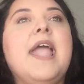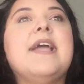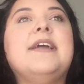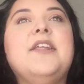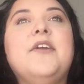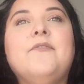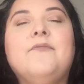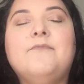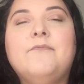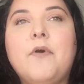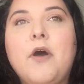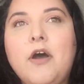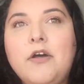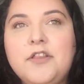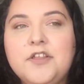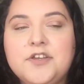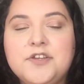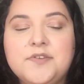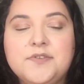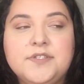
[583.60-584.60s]
And it
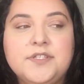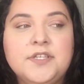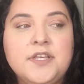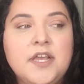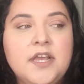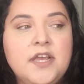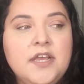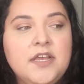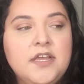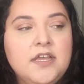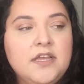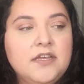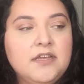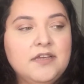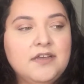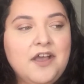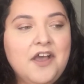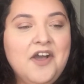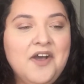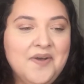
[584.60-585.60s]
follows,
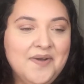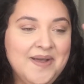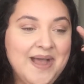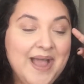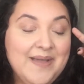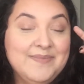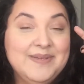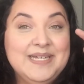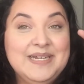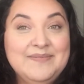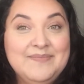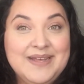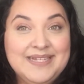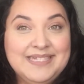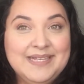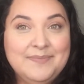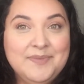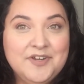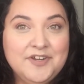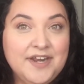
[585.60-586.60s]
I'm gonna
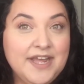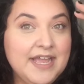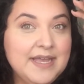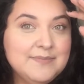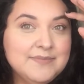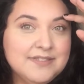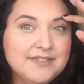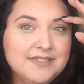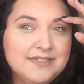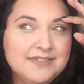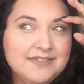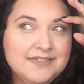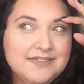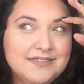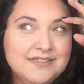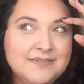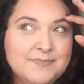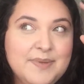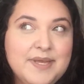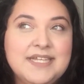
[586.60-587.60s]
mess up their names
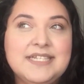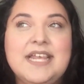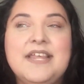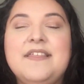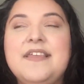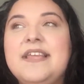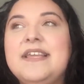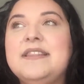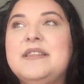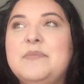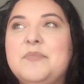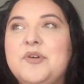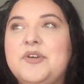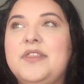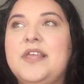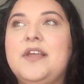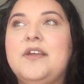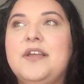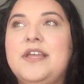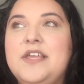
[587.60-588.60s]
because I think in the
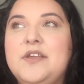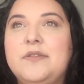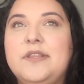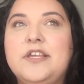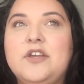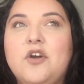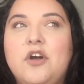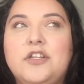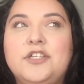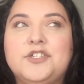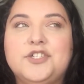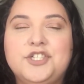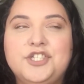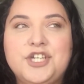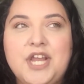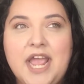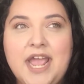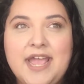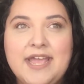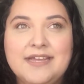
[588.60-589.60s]
book he only called her
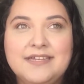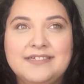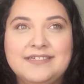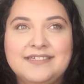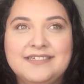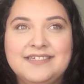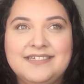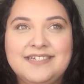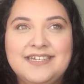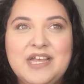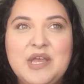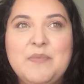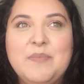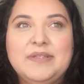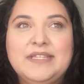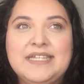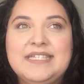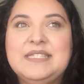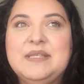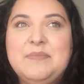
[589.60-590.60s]
Shay,
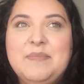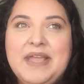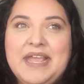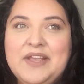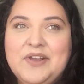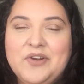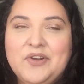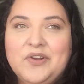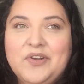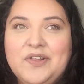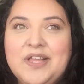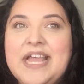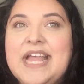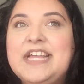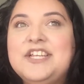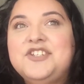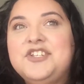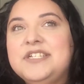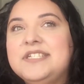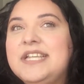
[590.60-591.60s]
but that's the main girl,
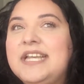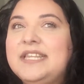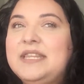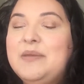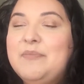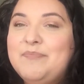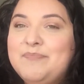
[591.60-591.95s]
and she's like